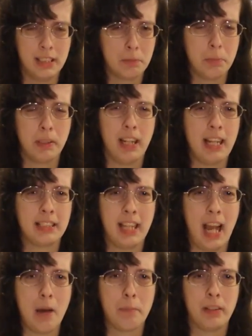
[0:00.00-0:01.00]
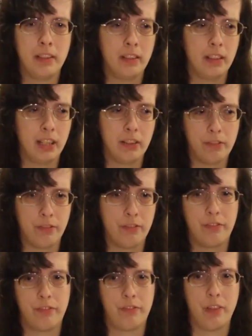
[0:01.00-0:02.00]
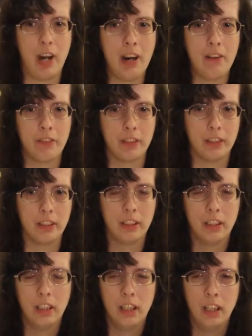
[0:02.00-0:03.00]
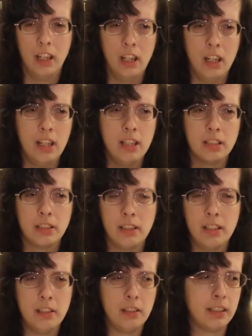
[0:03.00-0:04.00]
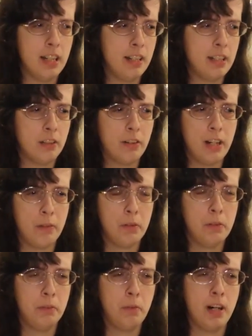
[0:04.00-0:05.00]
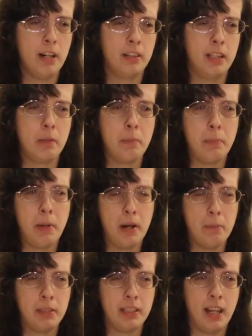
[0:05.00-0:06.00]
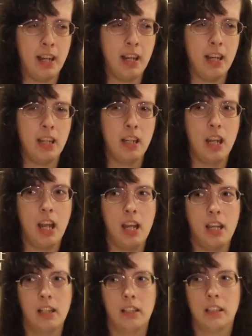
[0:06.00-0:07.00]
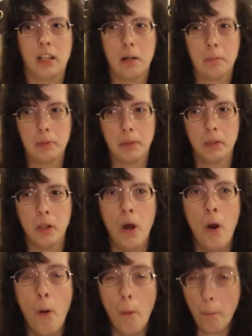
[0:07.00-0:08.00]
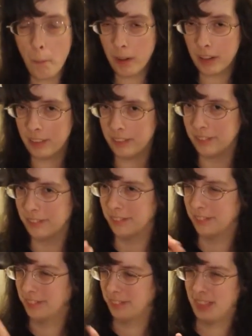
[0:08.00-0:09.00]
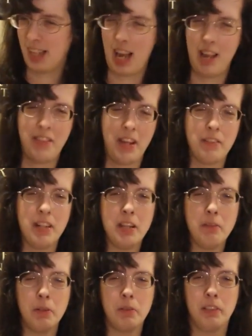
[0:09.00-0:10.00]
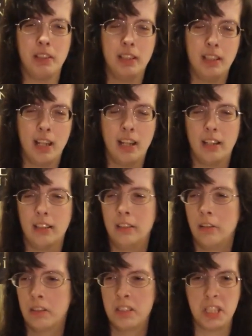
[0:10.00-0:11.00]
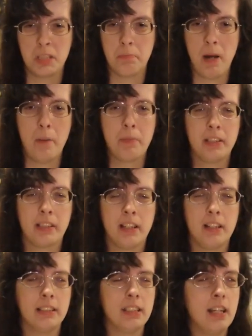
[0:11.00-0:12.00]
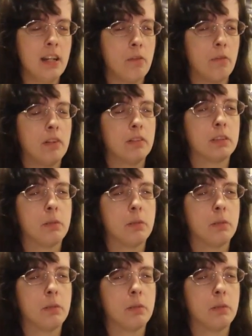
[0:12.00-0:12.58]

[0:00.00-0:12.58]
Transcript: this book. It has to happen like forever. So either Clary can create a rune where they can be Parabatai and a couple, or I thought of another rune that you know could just pop into Clary's head at